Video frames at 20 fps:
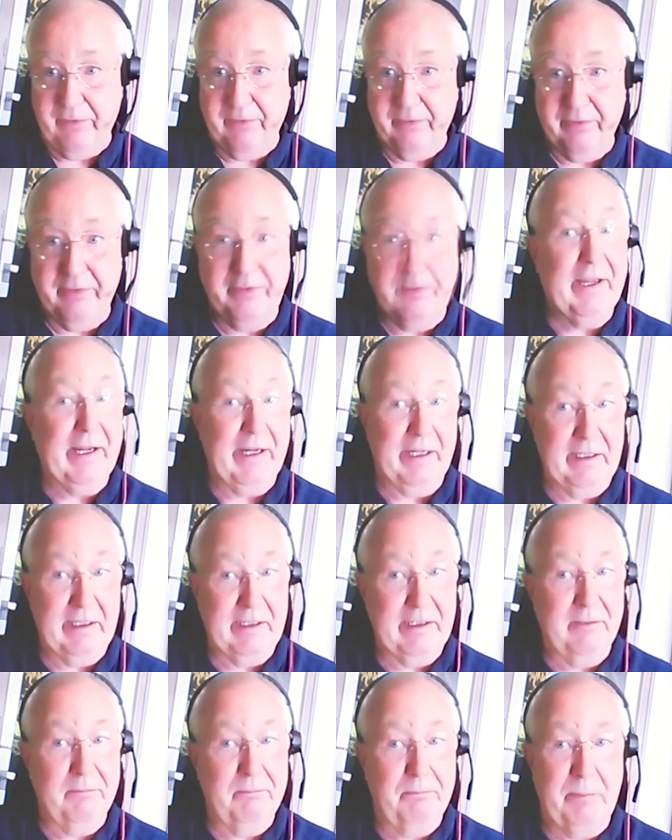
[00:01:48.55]
That
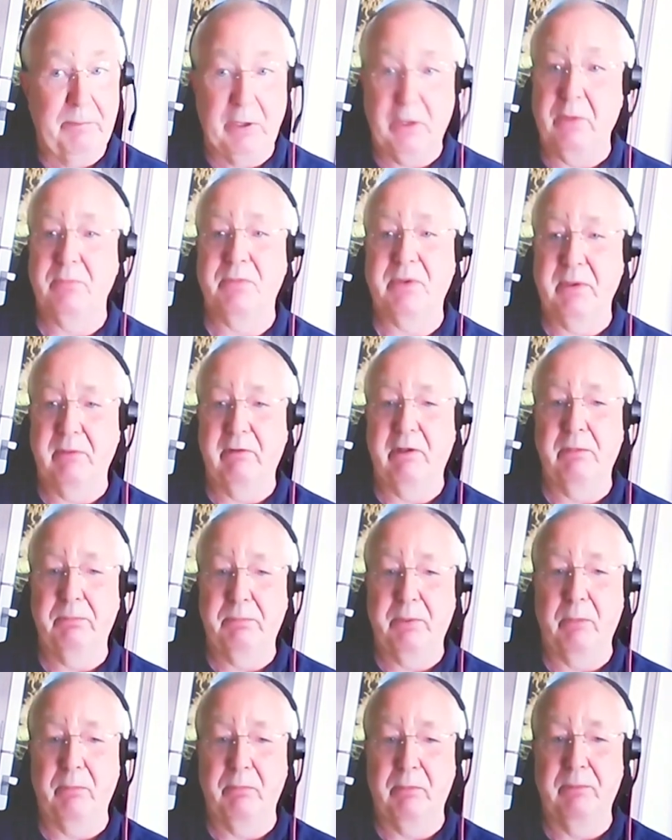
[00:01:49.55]
becomes a real
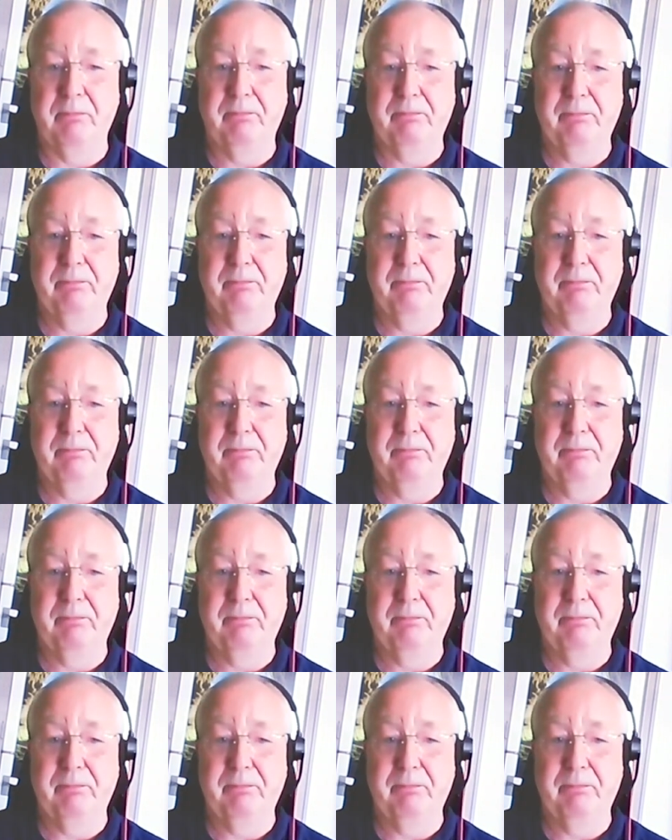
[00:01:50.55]
problem.